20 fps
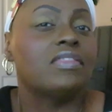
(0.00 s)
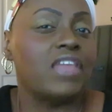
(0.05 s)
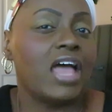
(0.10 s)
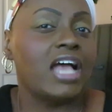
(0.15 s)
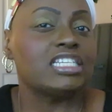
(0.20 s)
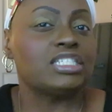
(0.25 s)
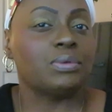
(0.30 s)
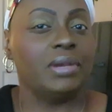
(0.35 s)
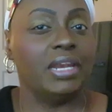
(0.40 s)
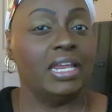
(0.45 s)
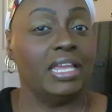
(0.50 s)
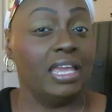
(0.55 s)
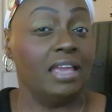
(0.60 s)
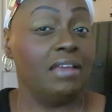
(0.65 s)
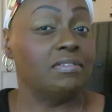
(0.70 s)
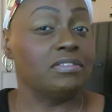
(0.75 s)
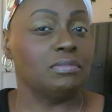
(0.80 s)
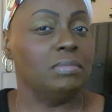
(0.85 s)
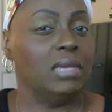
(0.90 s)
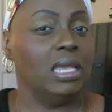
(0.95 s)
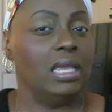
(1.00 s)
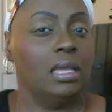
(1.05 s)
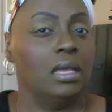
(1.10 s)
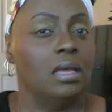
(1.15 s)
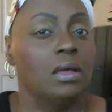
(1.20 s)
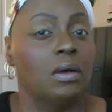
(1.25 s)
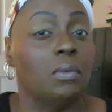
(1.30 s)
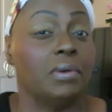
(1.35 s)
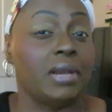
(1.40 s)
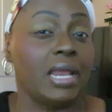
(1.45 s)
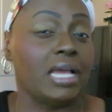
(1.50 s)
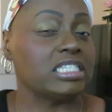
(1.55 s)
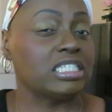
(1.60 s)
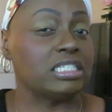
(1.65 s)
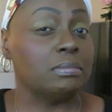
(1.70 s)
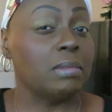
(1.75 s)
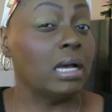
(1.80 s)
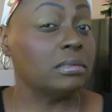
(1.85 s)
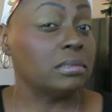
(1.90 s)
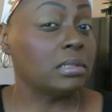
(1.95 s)
That's what it gives me when I
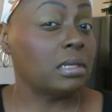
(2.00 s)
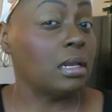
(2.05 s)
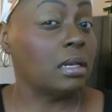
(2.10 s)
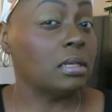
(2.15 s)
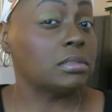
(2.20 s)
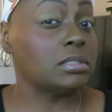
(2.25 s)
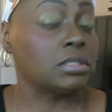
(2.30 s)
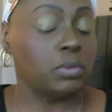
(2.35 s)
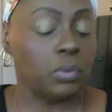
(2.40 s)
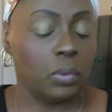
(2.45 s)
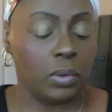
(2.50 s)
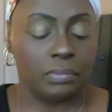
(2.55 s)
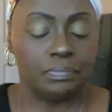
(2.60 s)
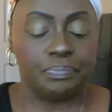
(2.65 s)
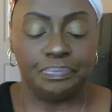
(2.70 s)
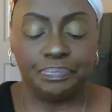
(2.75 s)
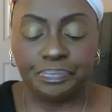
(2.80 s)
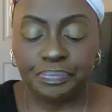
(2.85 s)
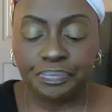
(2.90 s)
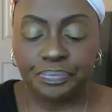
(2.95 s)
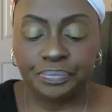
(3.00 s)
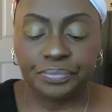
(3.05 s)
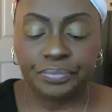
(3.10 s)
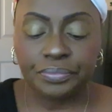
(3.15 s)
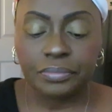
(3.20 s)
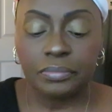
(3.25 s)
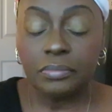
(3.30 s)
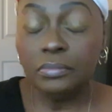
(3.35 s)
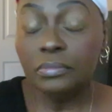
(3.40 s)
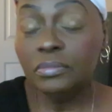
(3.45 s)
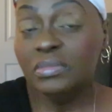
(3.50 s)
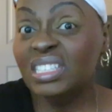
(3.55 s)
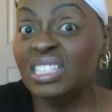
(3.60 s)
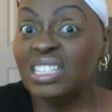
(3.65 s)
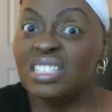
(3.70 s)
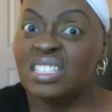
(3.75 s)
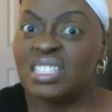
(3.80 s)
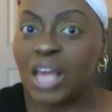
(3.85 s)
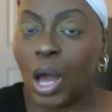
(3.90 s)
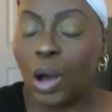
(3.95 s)
smelled it in the store.
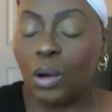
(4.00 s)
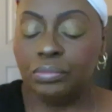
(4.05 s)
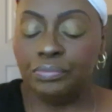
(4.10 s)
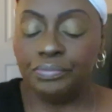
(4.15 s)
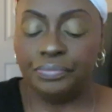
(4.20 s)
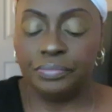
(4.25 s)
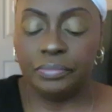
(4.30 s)
So,